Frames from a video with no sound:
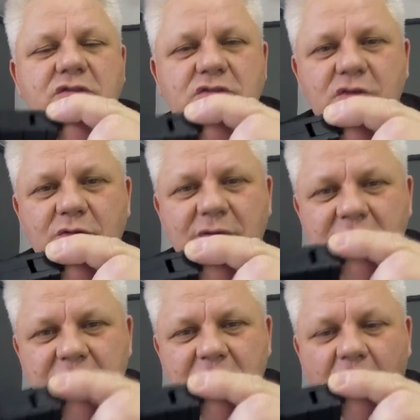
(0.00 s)
Do
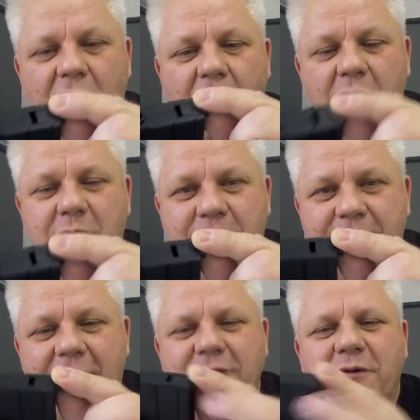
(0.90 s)
not open
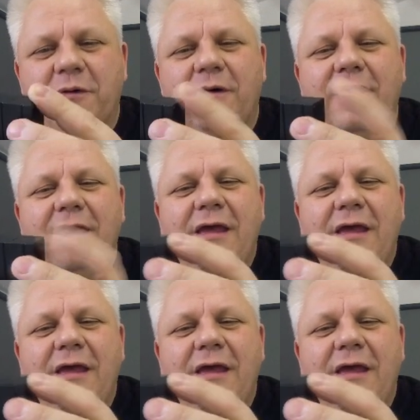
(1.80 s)
that door.